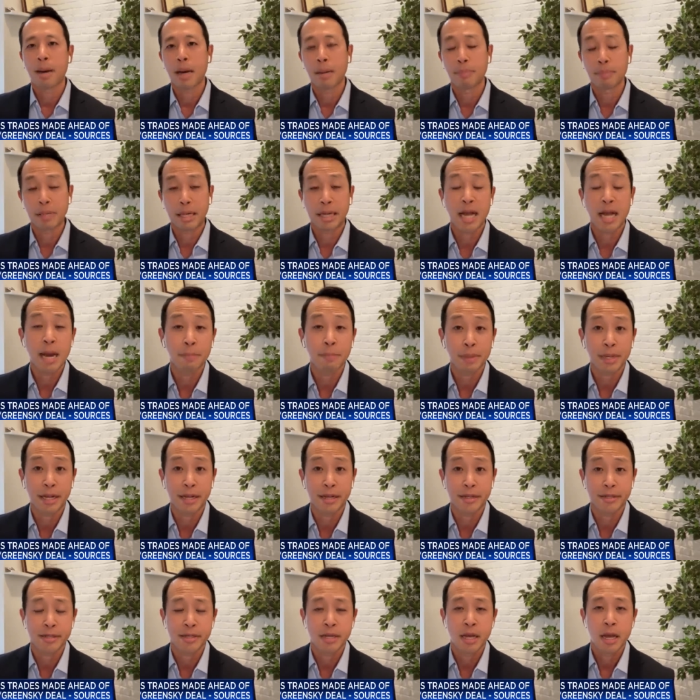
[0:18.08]
public
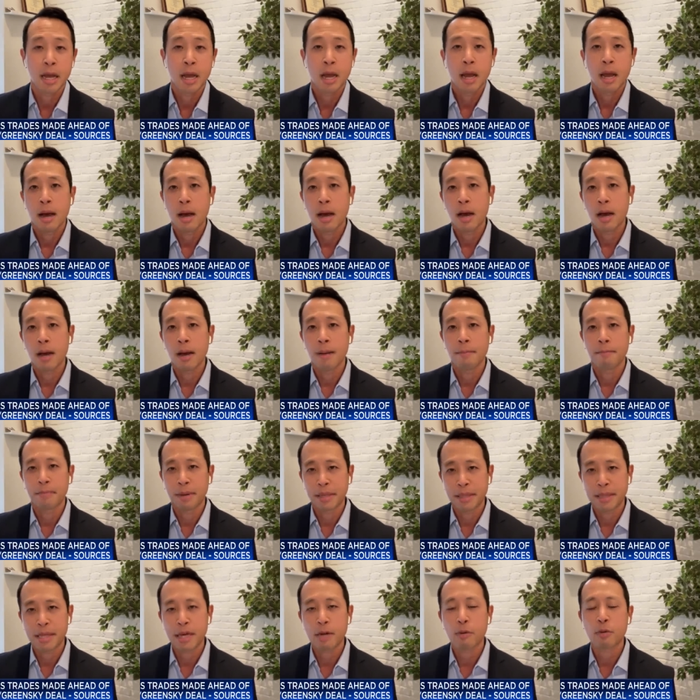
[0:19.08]
companies. Uh,
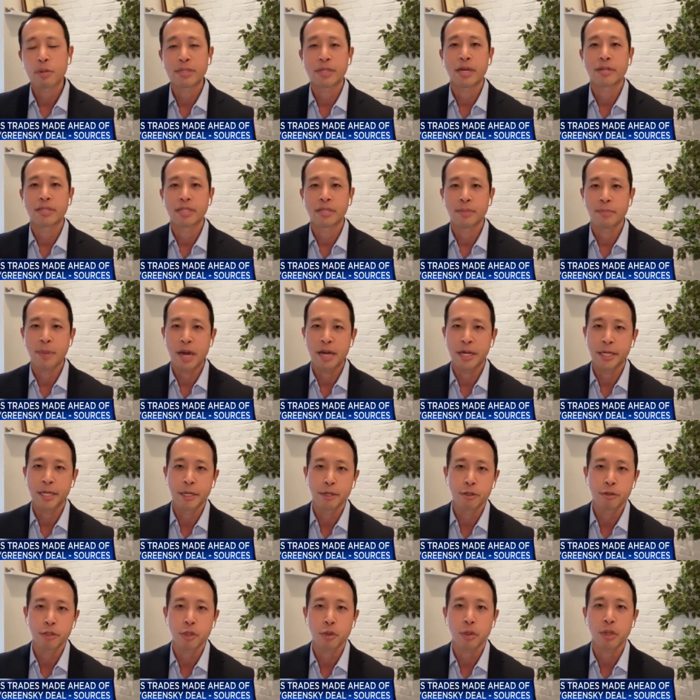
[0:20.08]
but there was some
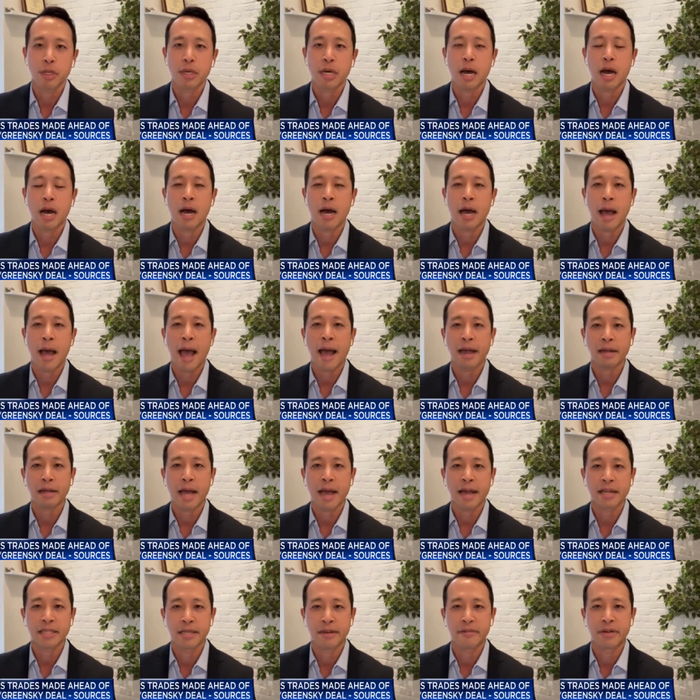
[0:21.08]
unusual uh,
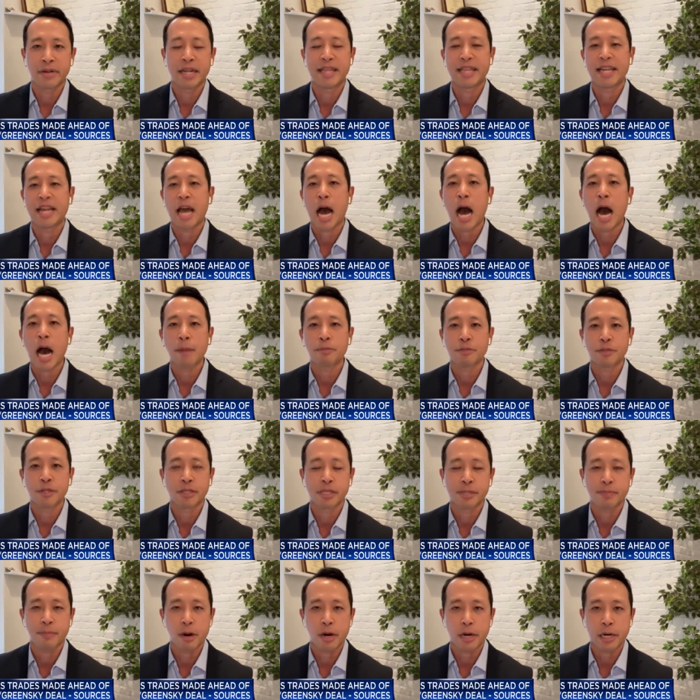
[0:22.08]
activity in the
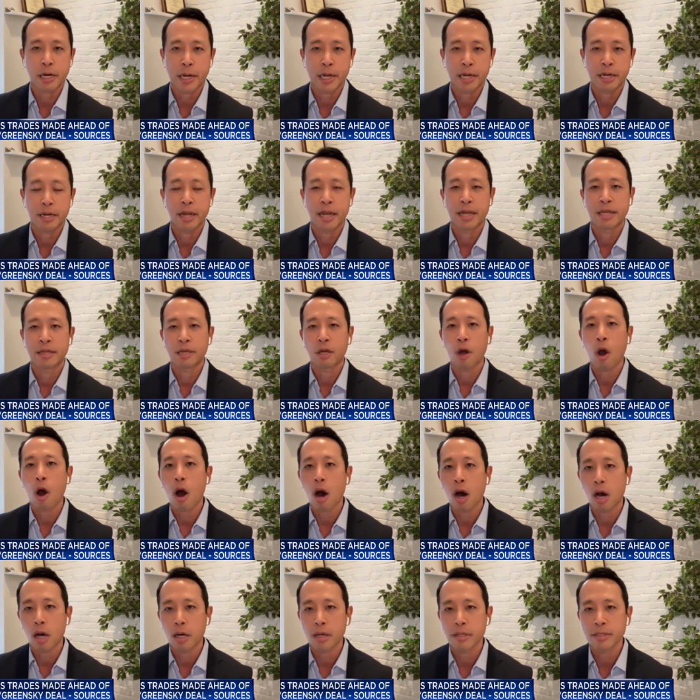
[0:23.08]
options market in
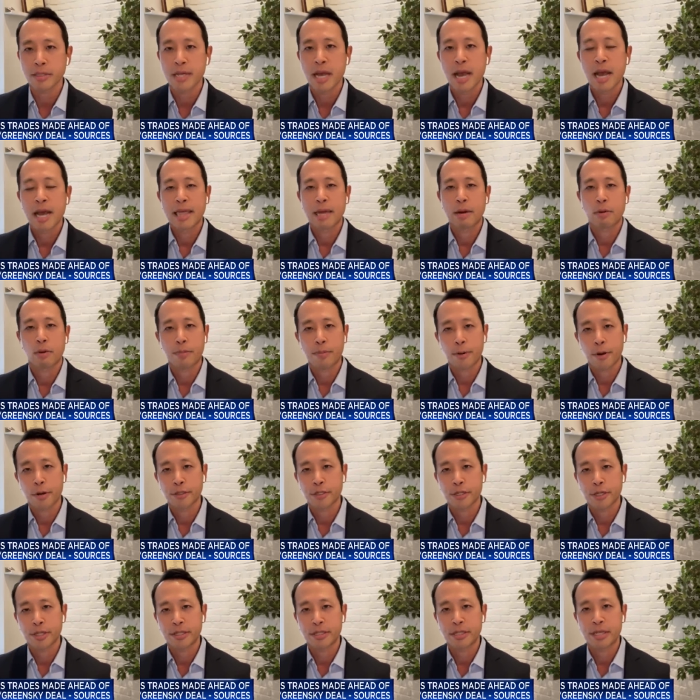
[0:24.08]
calls that were
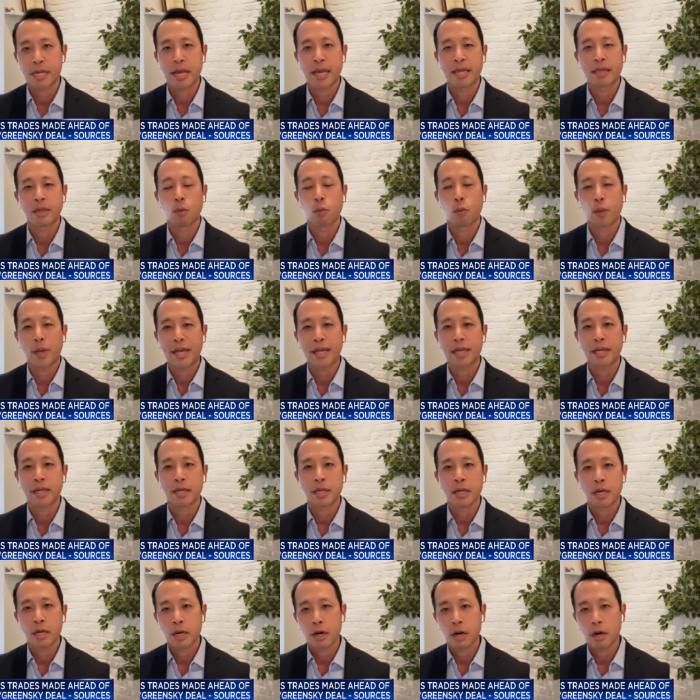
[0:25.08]
purchased in the
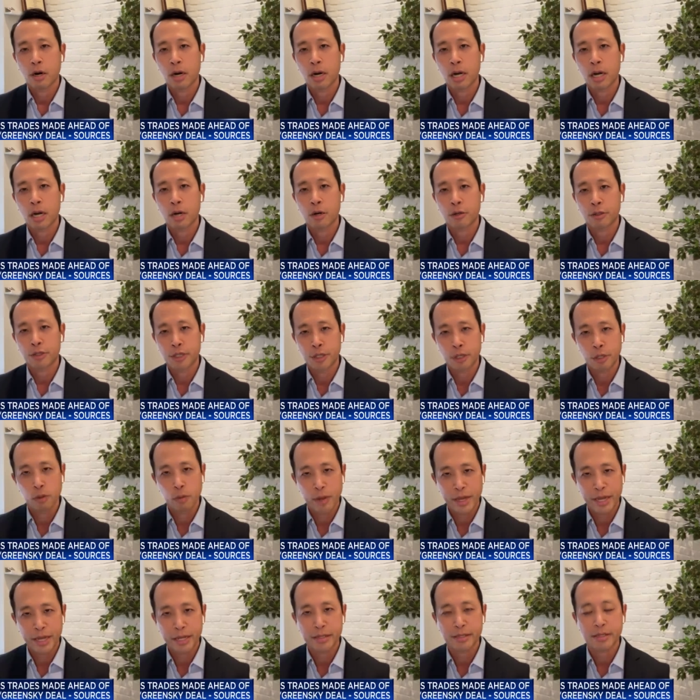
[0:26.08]
week or, or
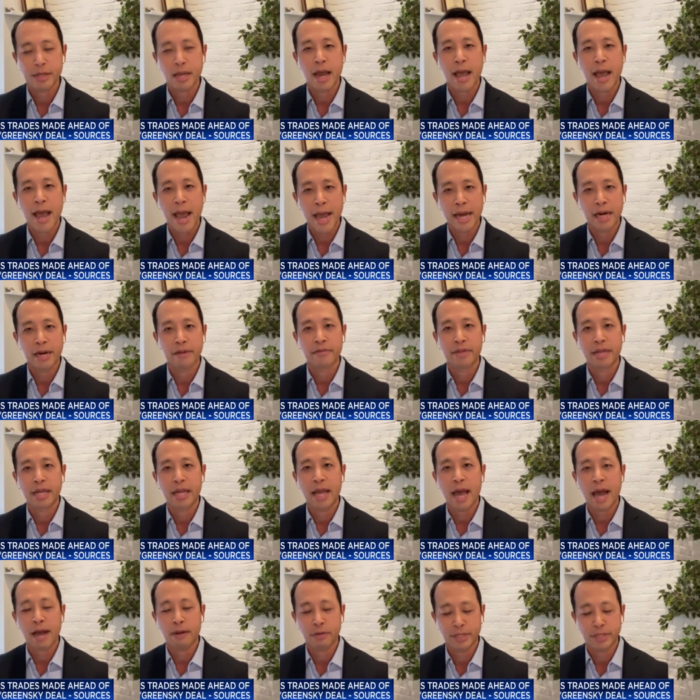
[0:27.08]
two weeks ahead of
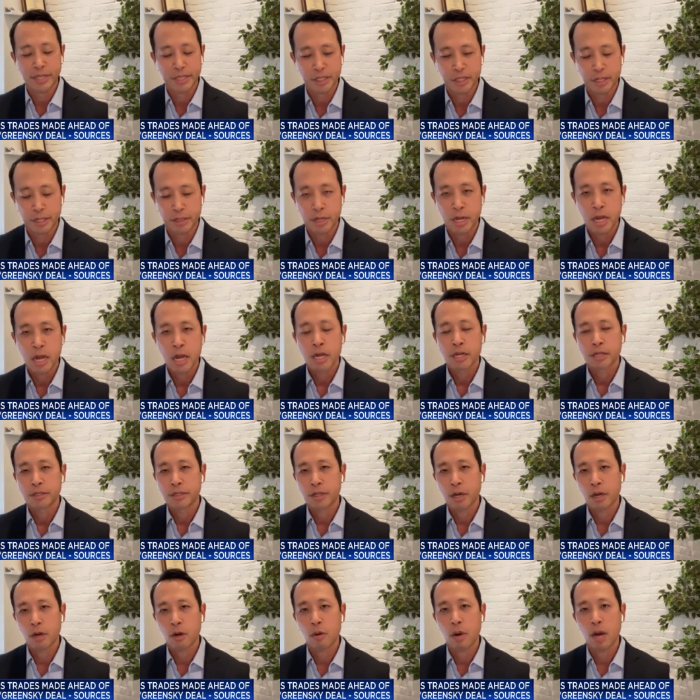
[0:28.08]
the acquisition.
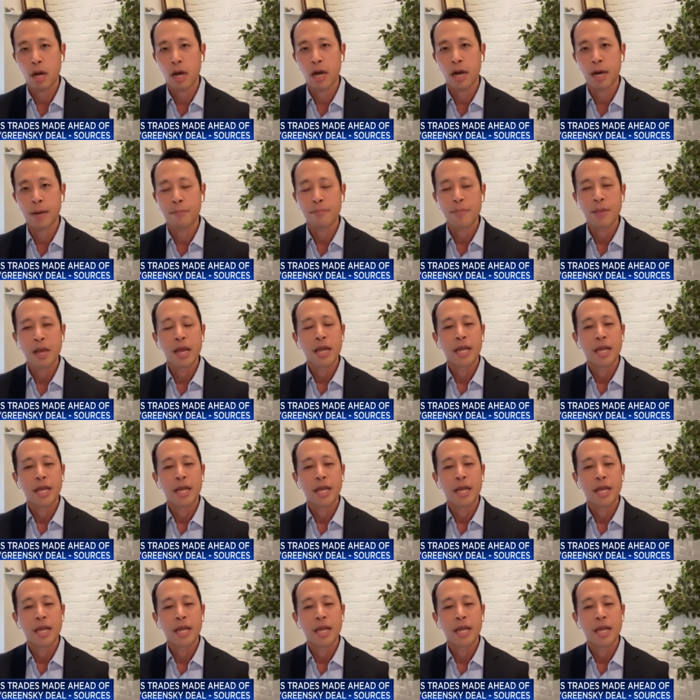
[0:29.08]
So uh,